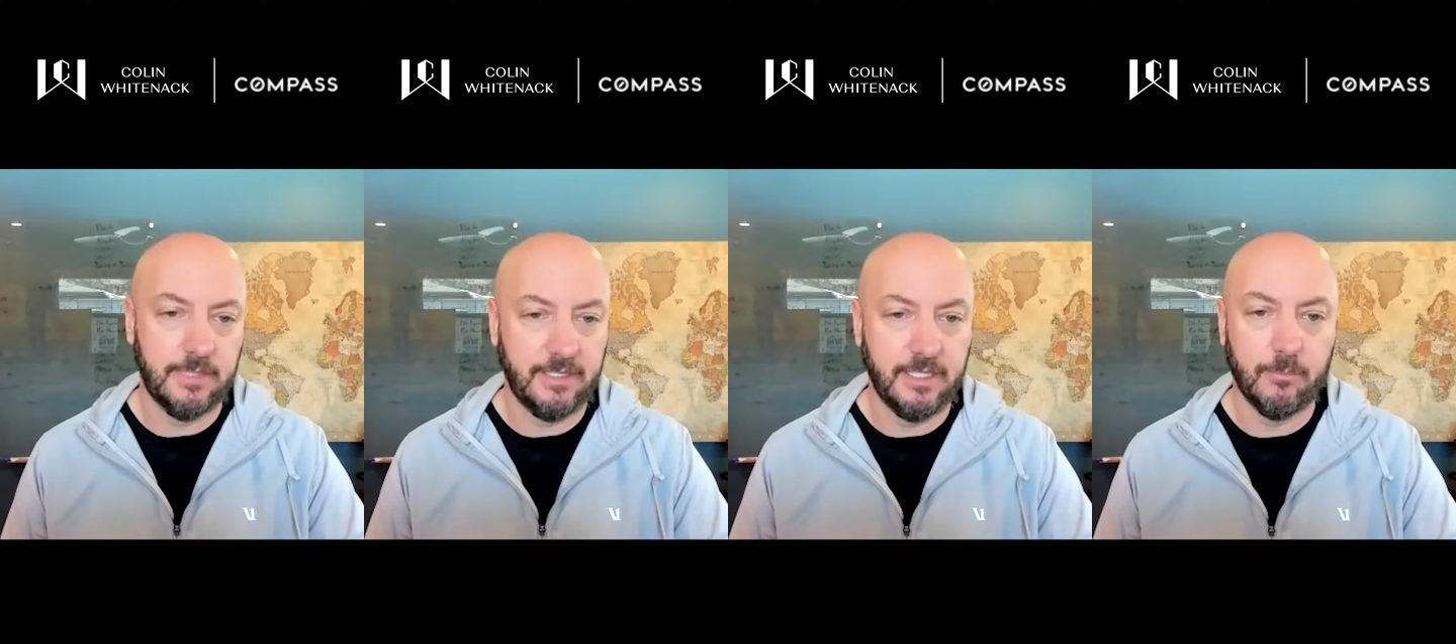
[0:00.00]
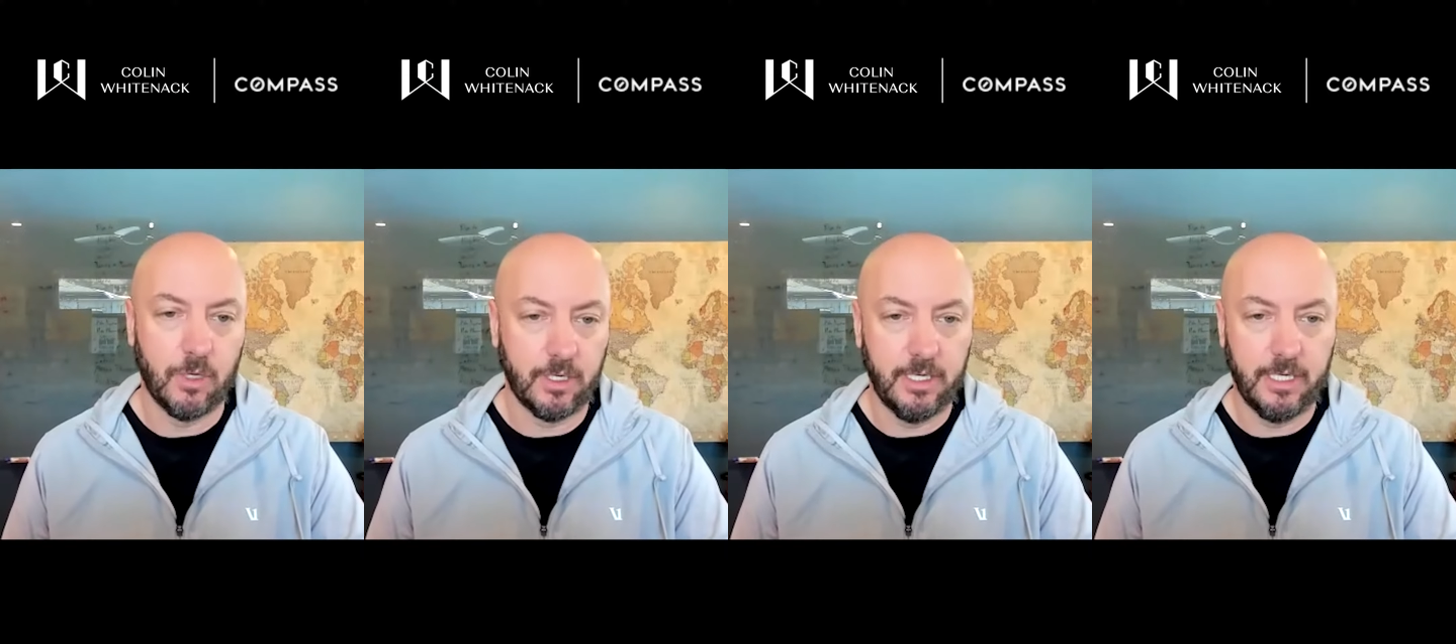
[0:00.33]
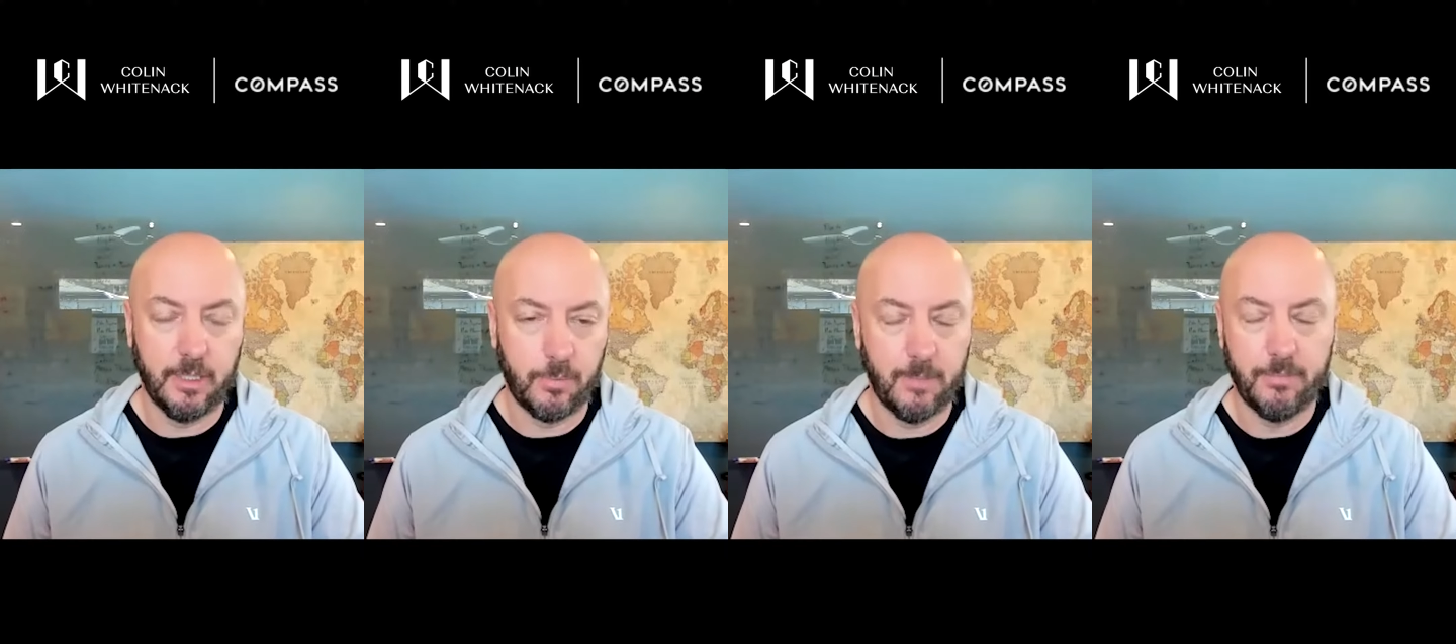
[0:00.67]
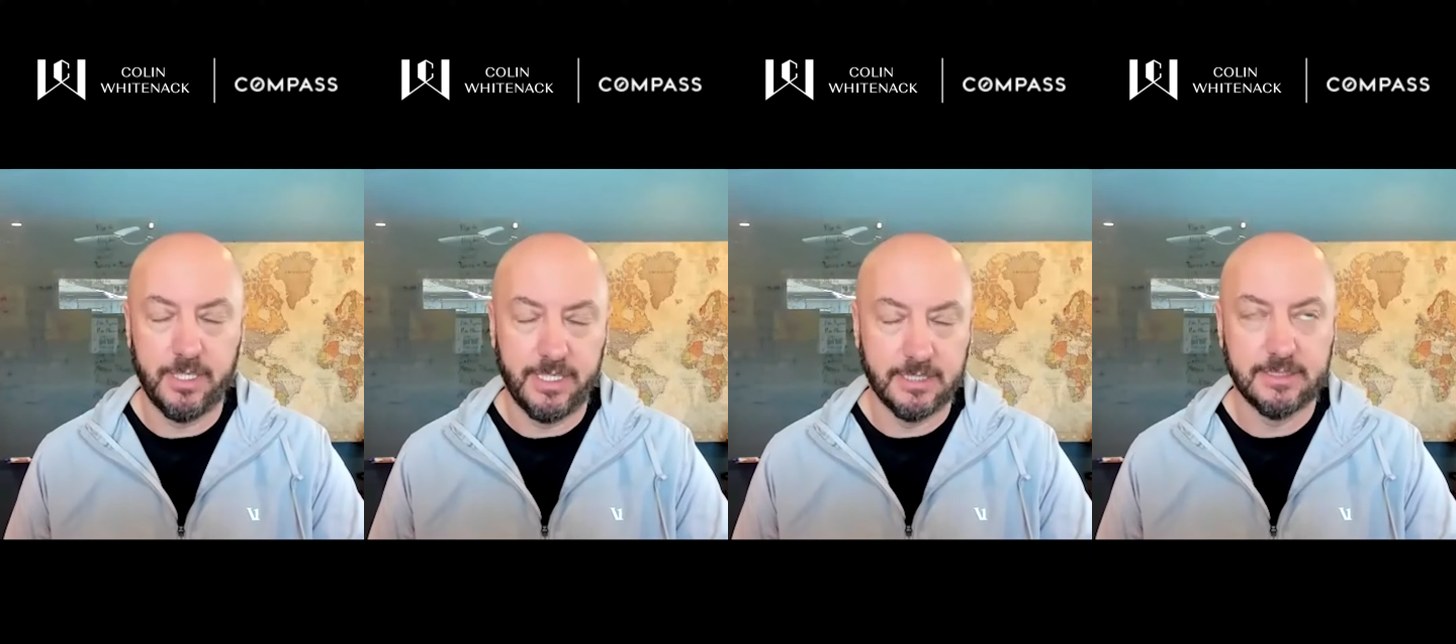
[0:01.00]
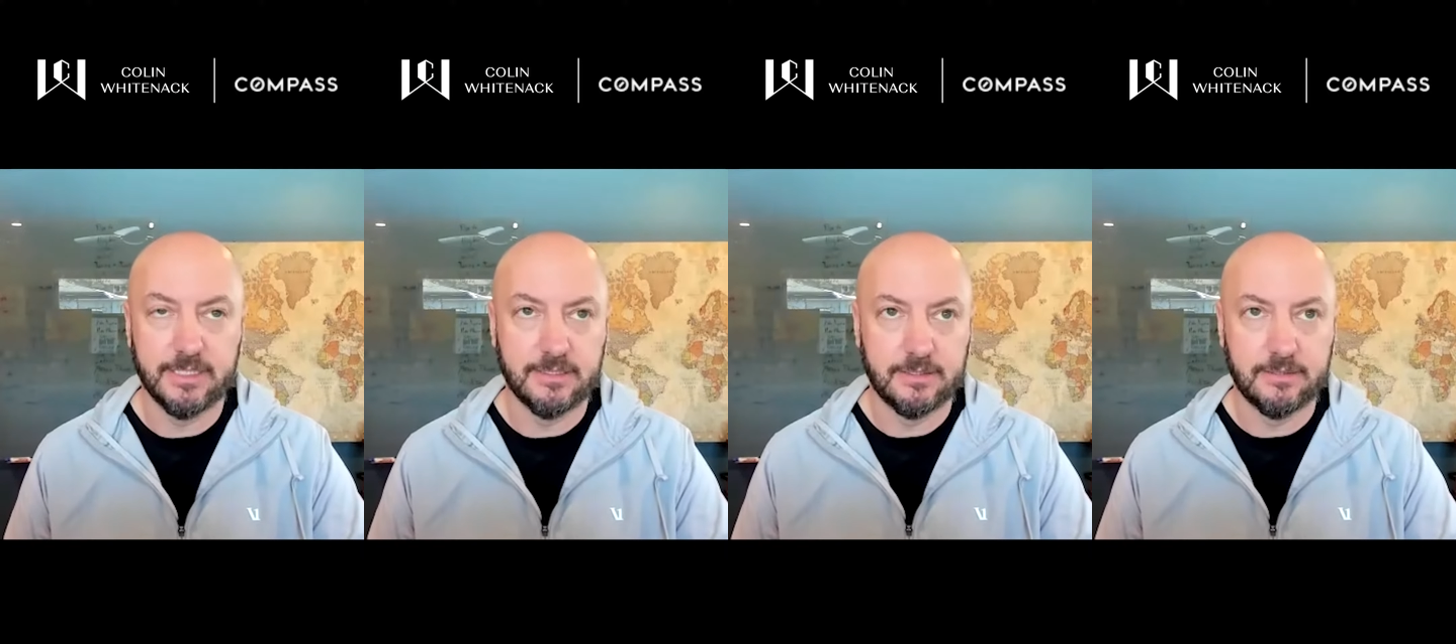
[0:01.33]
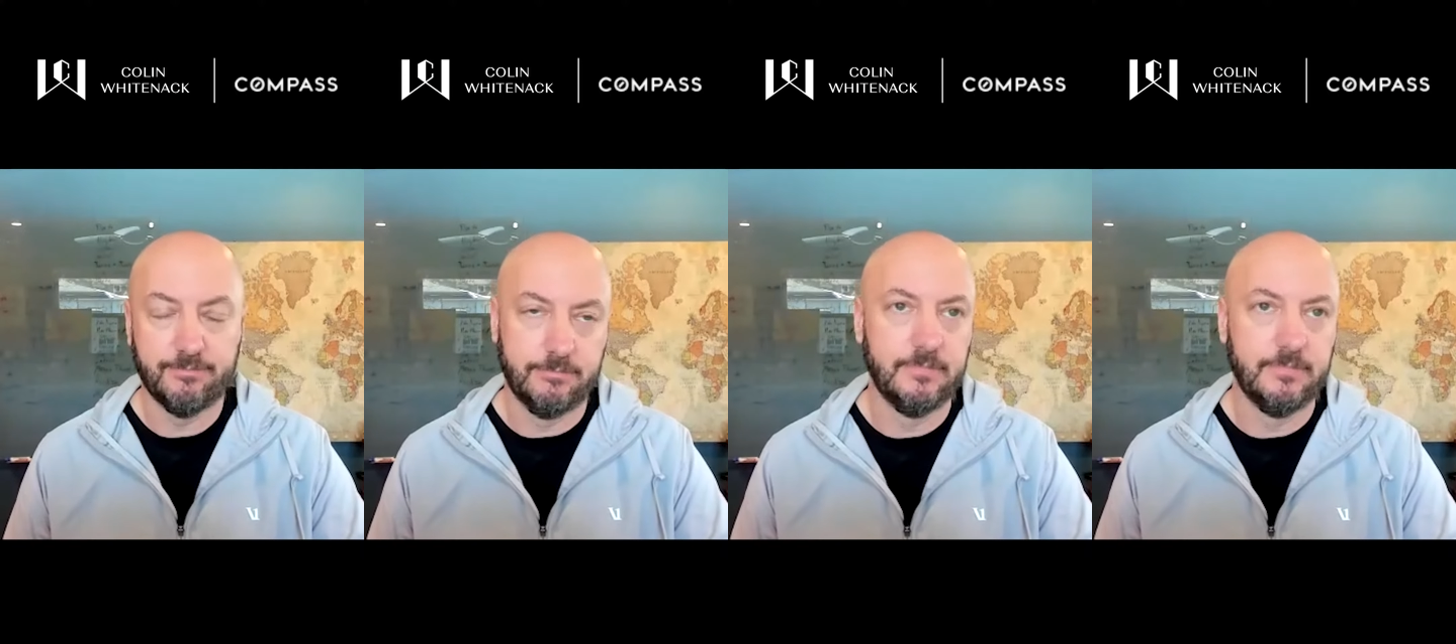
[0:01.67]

I think marketing a property as is,